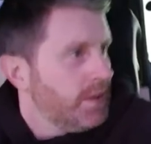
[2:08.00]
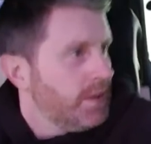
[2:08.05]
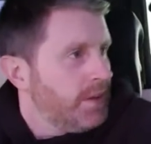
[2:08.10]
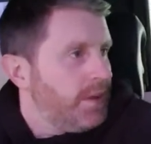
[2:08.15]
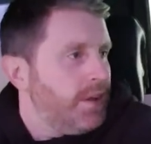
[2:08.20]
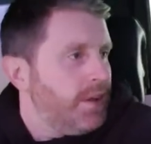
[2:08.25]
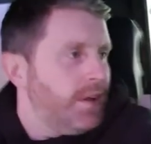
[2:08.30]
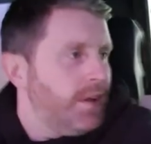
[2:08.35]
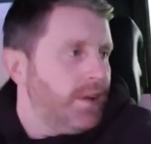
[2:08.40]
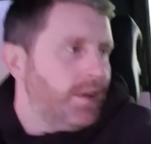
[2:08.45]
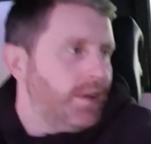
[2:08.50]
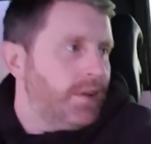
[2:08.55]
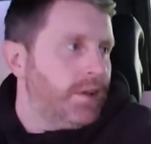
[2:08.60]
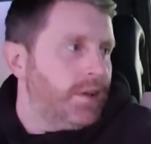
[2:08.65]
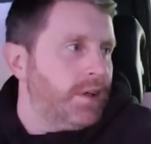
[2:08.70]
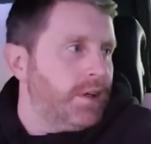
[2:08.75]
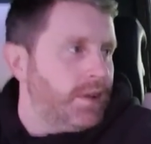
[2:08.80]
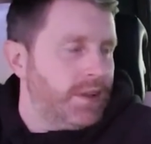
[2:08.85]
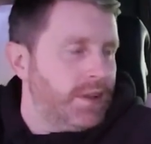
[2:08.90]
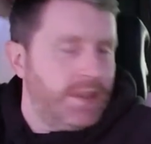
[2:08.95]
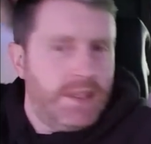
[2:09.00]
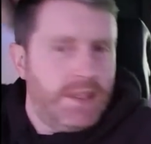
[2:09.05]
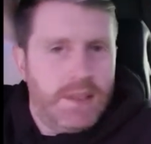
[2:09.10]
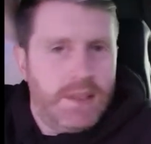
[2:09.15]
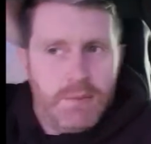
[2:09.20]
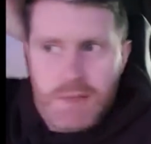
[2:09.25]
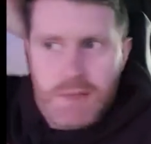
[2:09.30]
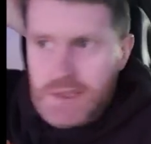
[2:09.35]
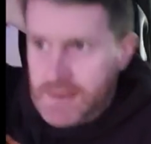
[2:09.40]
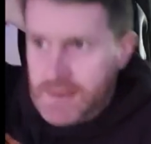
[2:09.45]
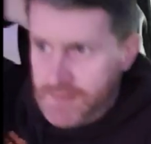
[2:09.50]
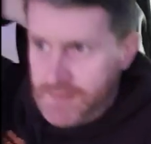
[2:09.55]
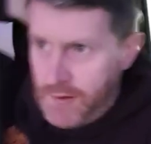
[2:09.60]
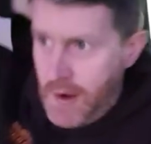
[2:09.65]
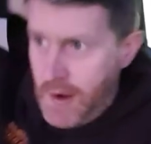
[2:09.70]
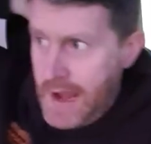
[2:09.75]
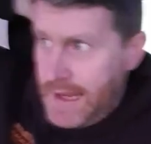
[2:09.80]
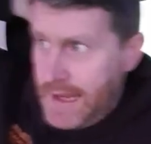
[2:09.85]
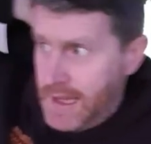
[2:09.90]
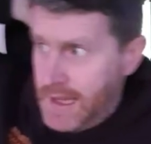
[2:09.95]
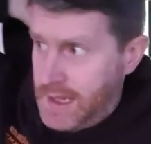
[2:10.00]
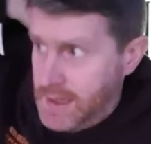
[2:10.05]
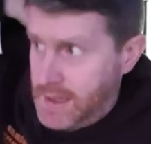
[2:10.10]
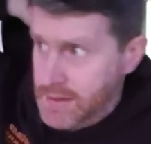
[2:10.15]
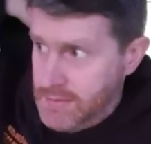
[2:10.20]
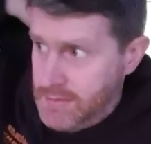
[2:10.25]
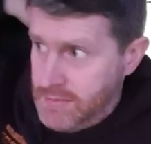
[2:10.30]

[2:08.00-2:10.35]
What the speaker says: Oh, I need a massive wank.